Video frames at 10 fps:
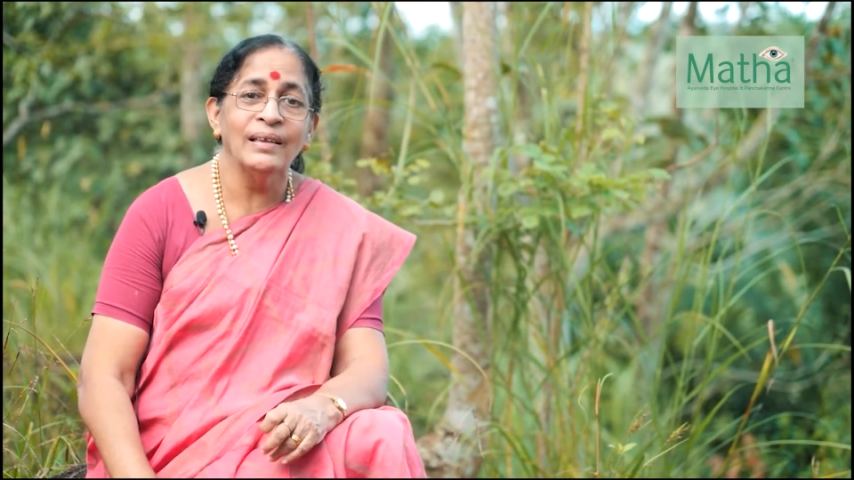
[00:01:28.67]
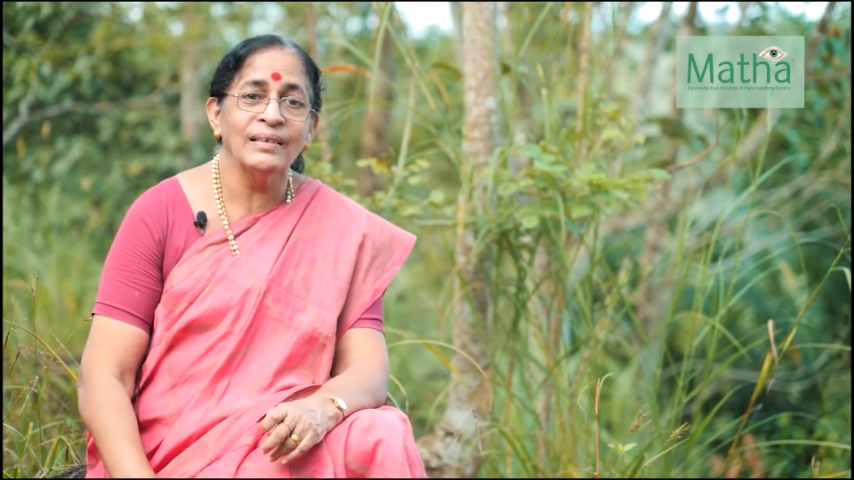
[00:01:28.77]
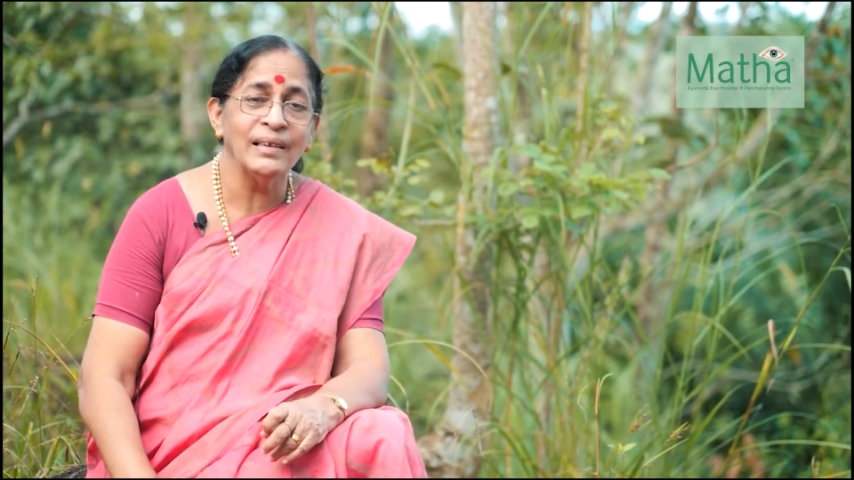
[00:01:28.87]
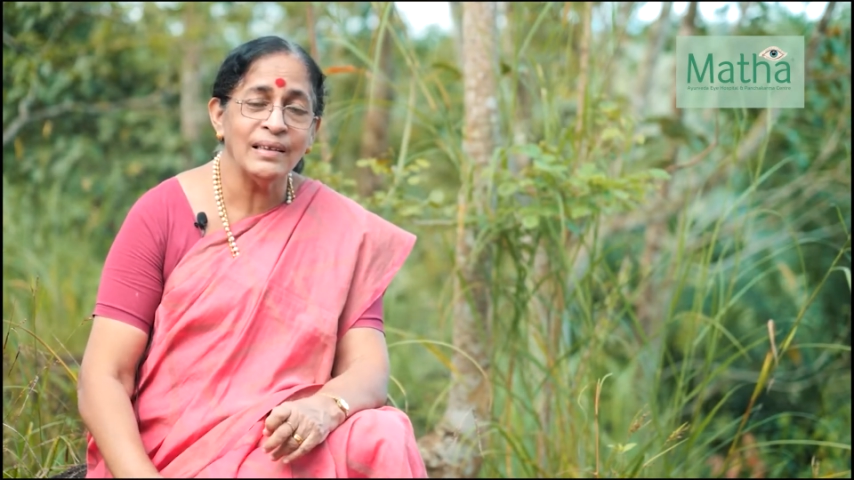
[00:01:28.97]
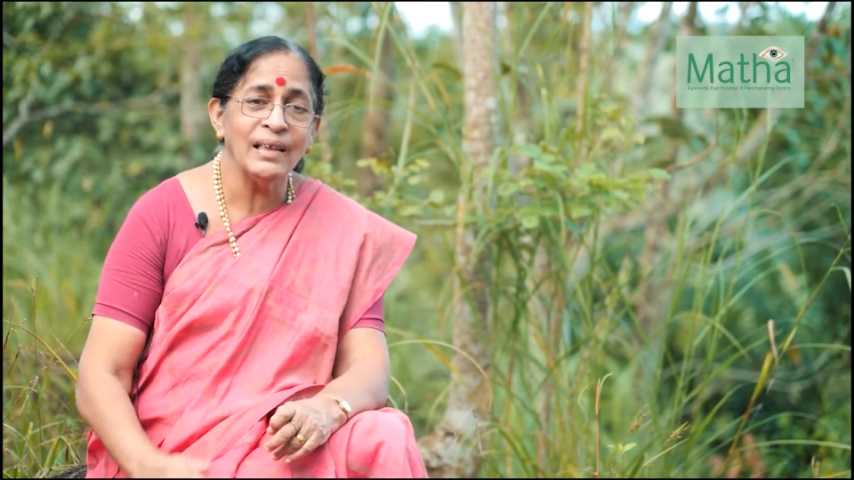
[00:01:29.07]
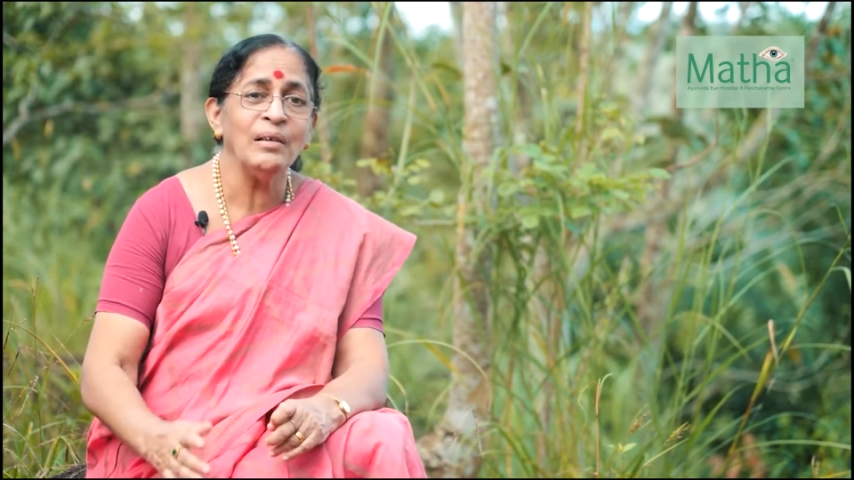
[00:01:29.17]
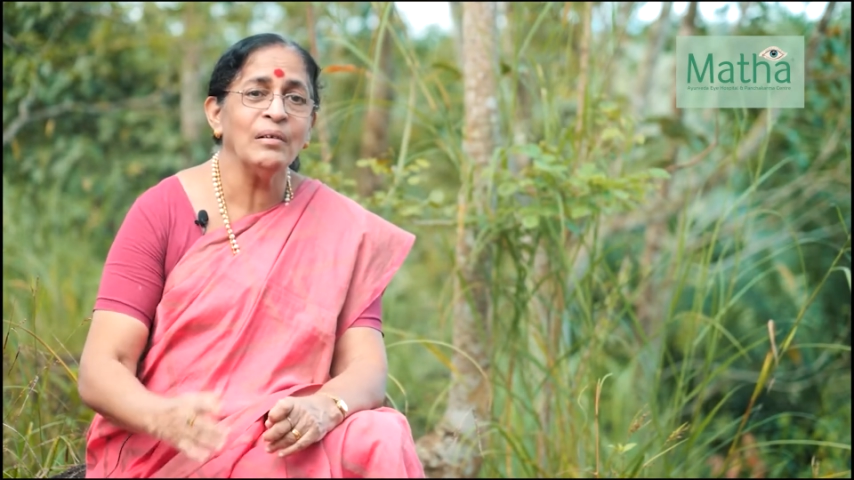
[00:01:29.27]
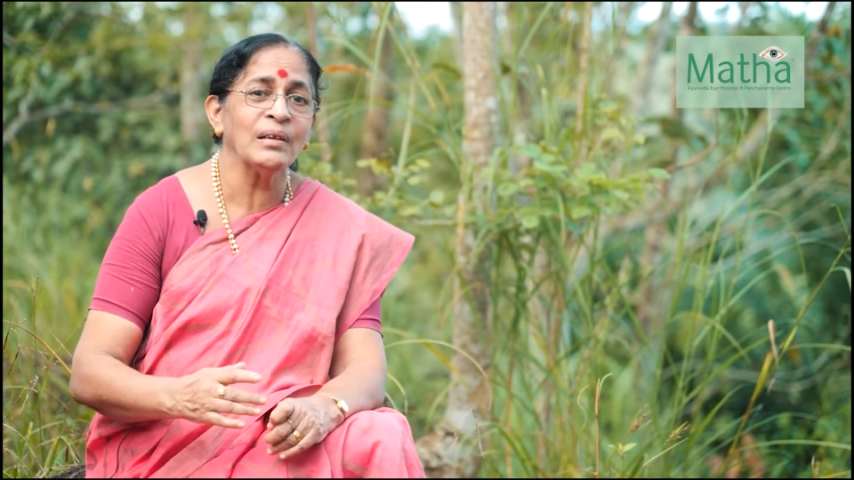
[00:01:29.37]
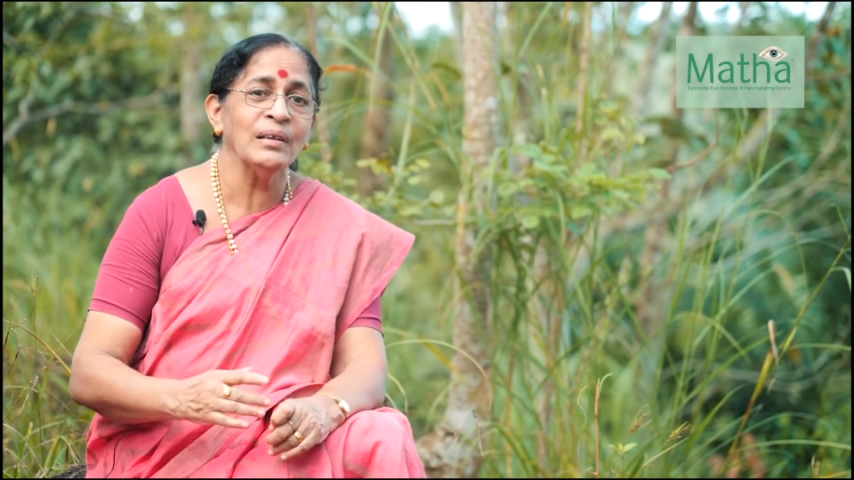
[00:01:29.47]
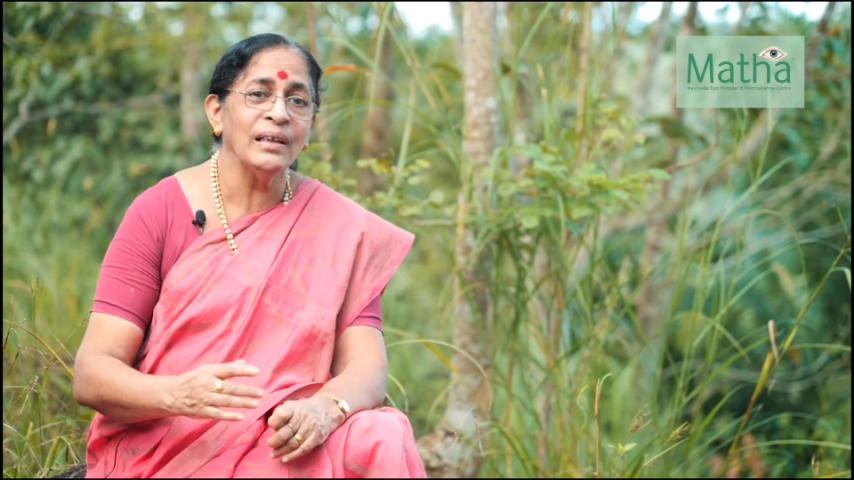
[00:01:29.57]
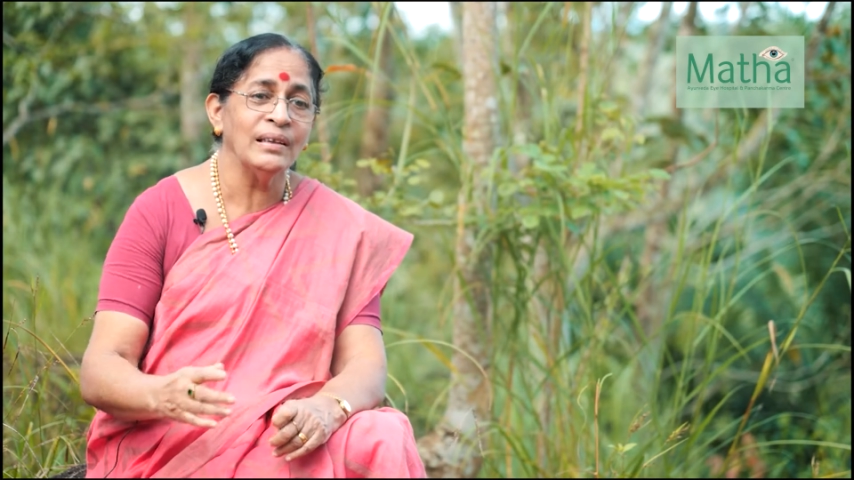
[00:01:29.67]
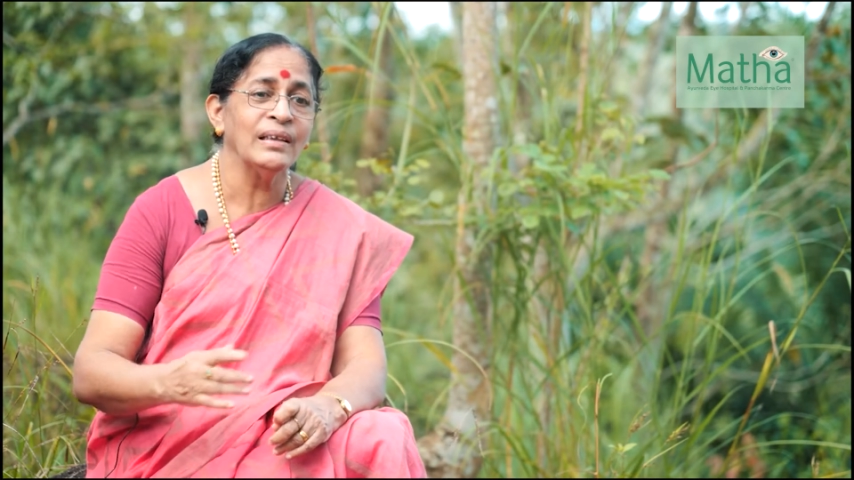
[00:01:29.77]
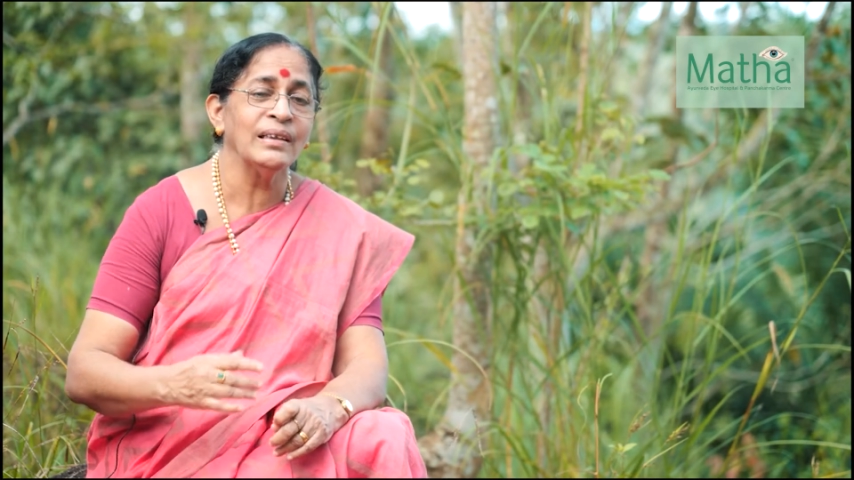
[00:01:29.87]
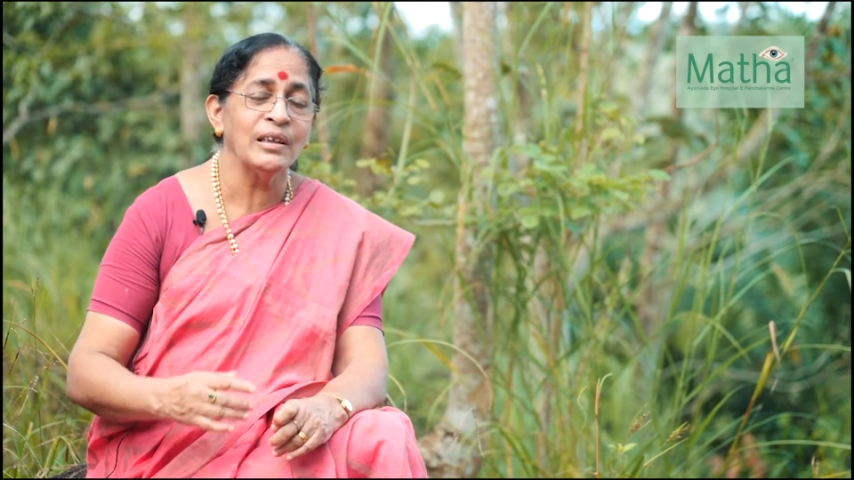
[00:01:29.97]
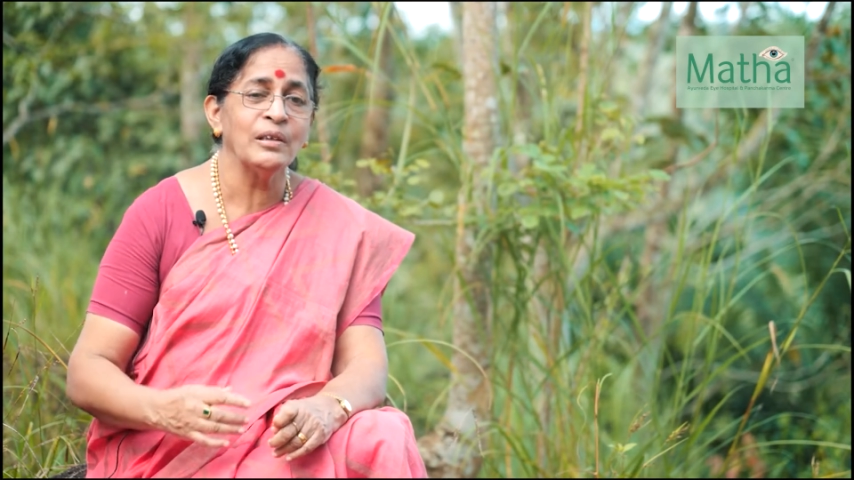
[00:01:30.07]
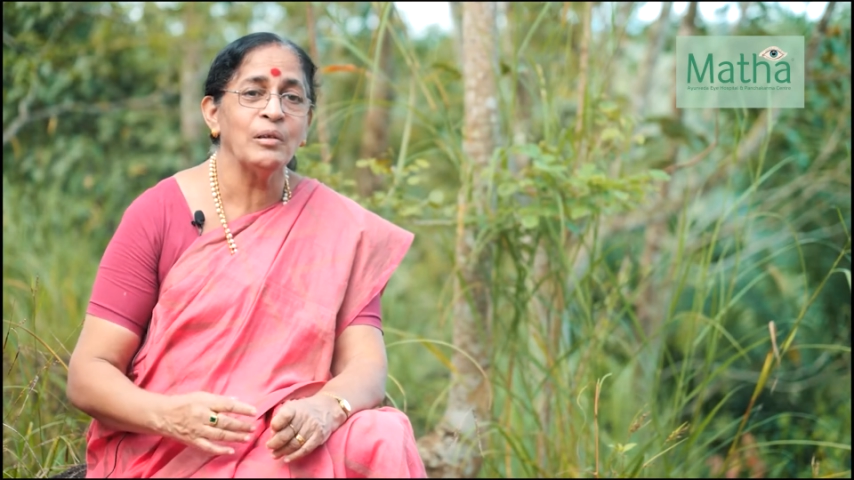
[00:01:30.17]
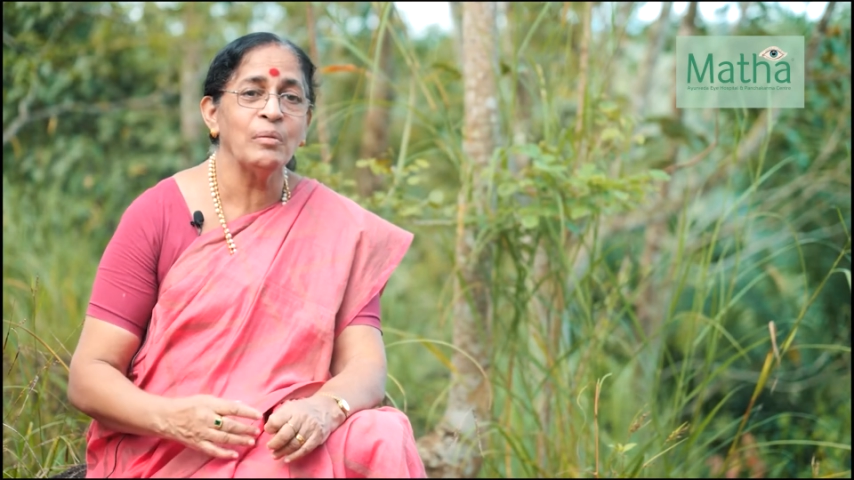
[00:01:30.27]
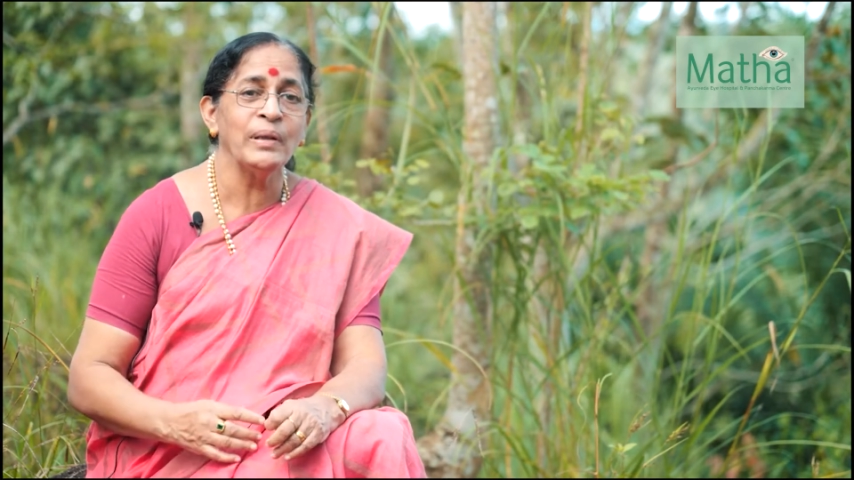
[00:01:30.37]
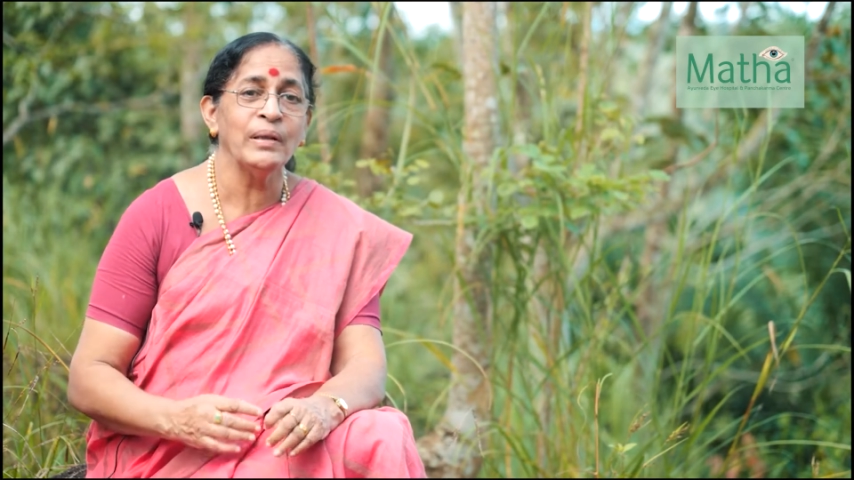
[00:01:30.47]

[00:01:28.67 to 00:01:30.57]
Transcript: Since that doctor, that teacher told me